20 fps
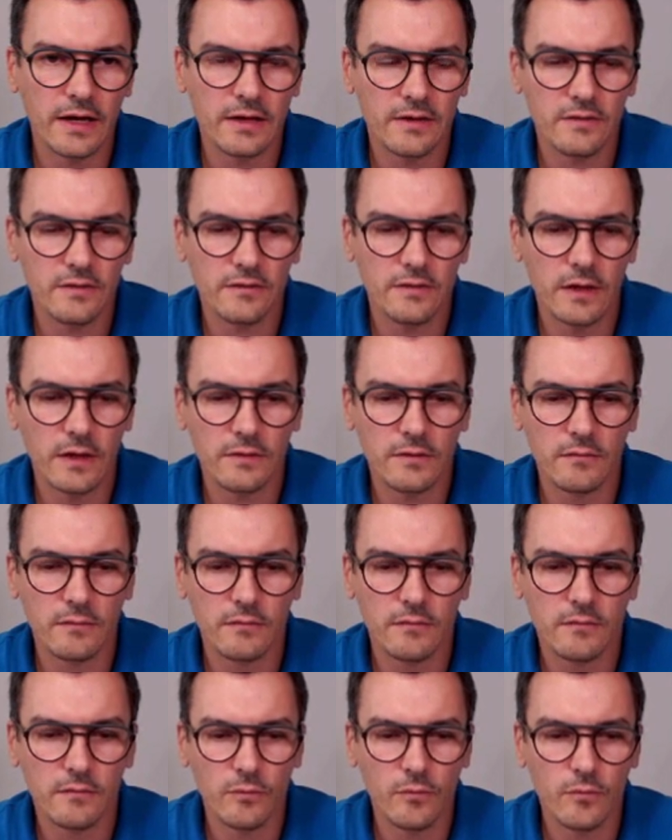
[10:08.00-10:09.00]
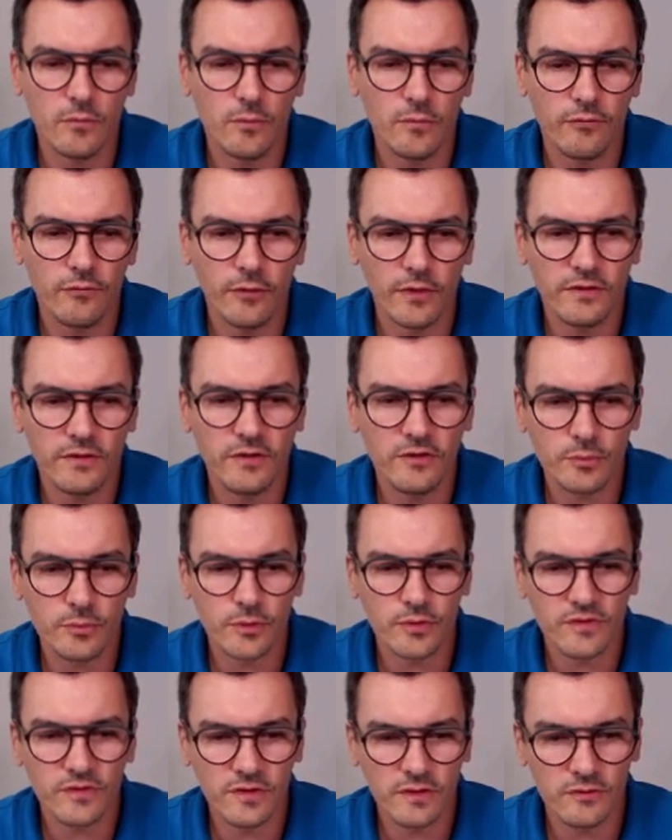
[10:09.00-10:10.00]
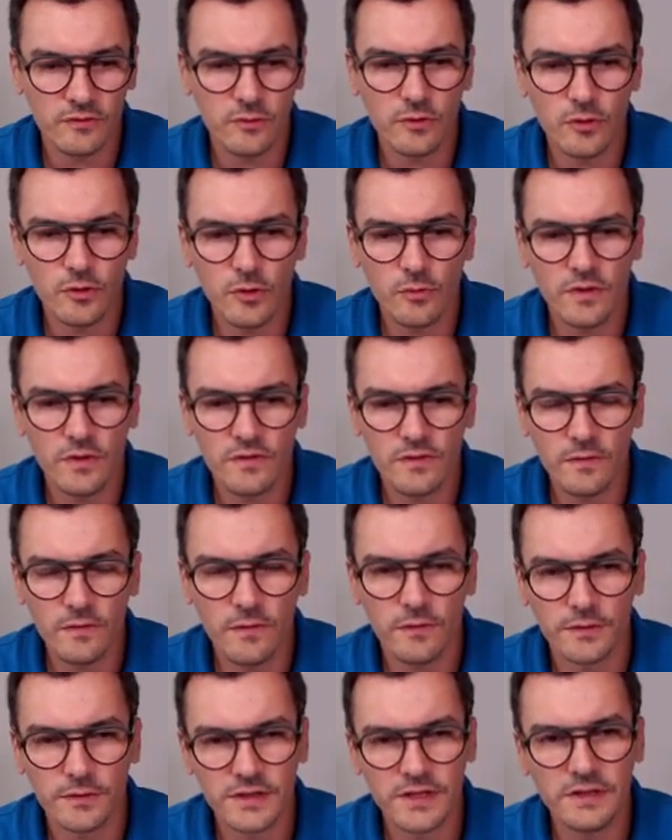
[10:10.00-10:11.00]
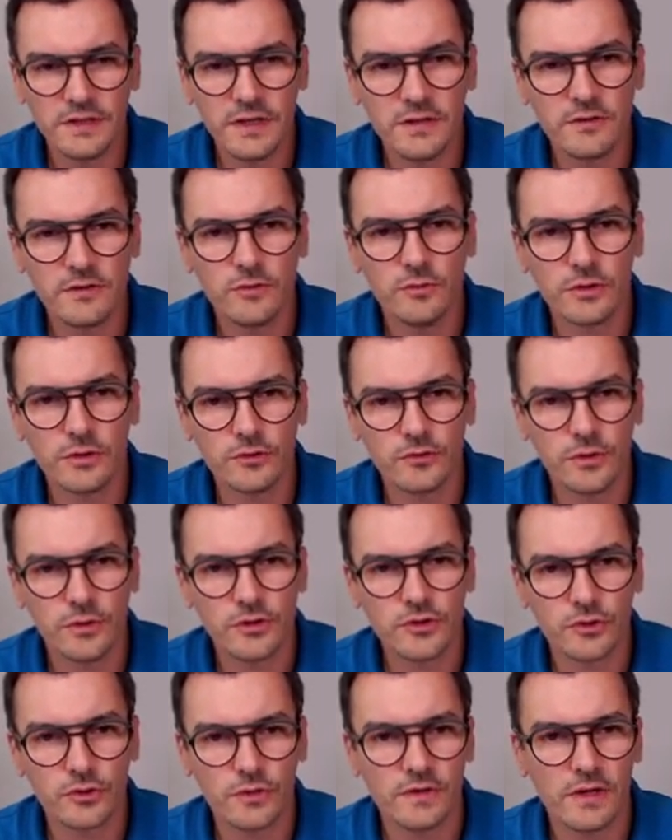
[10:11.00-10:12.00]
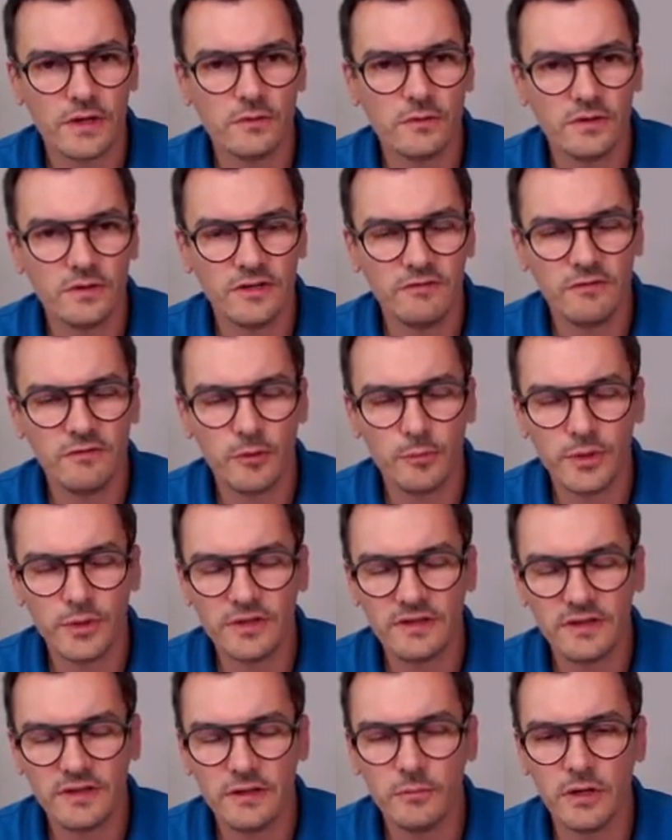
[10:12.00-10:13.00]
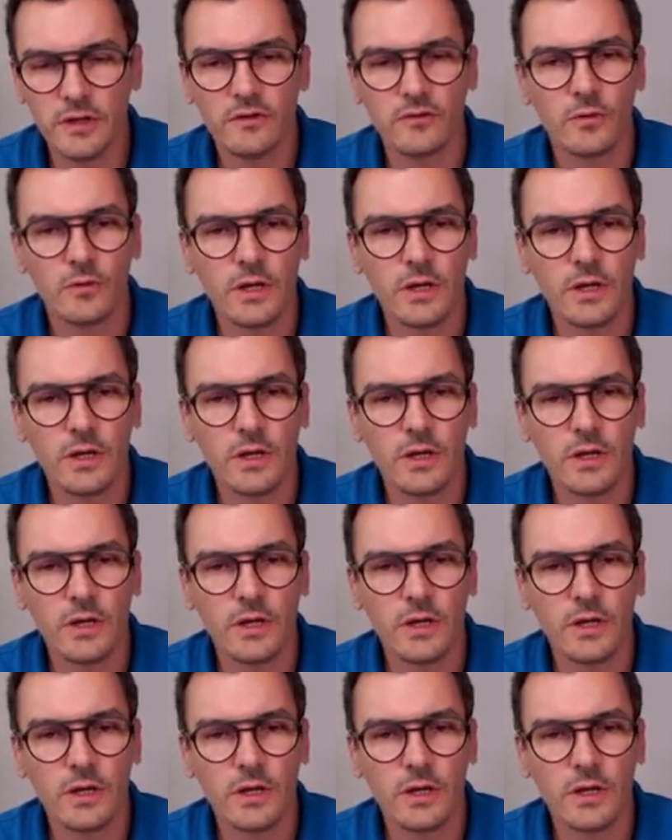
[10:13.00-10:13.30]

guess that, for this process to go within 30 days, you want to ensure that the development team is